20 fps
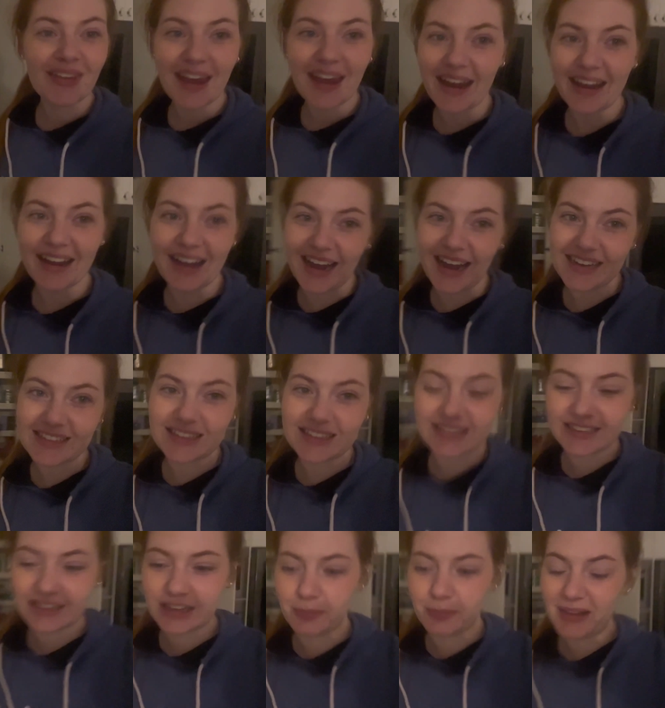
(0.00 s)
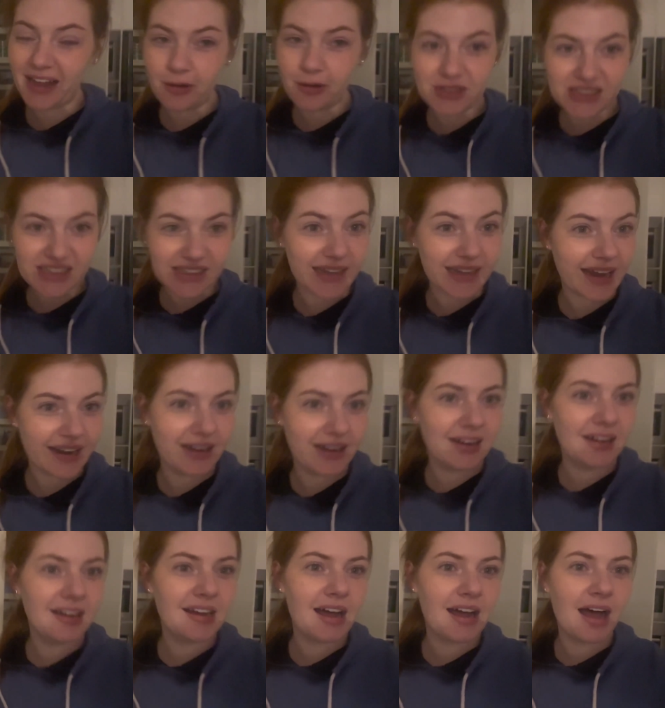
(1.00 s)
Hey guys, it's a couple hours
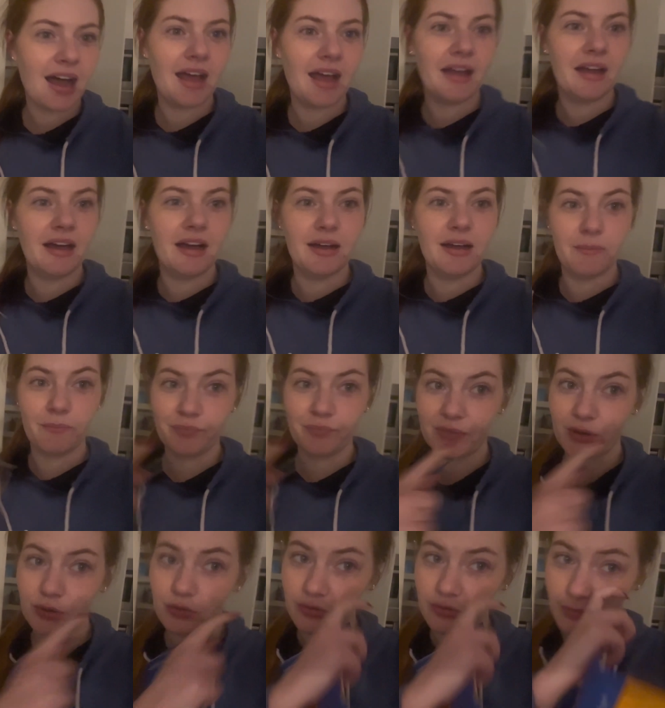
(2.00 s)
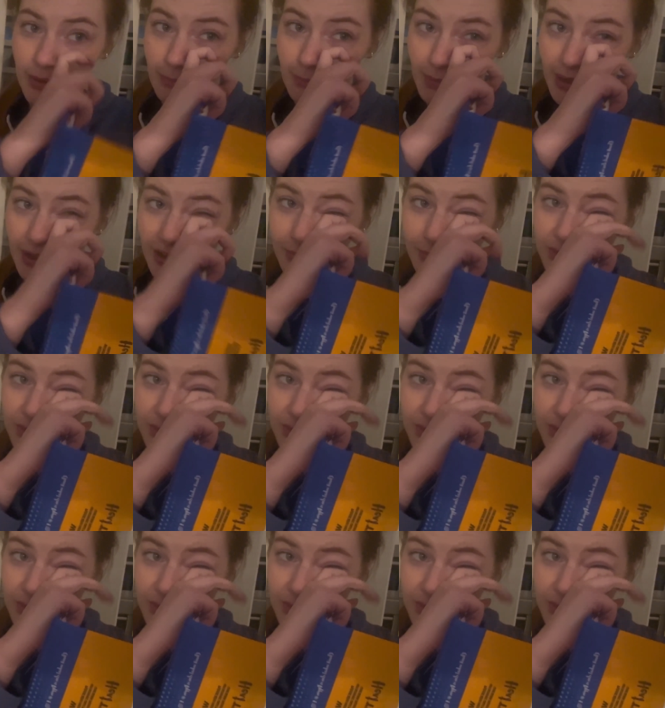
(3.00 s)
later. I, um, oh, my makeup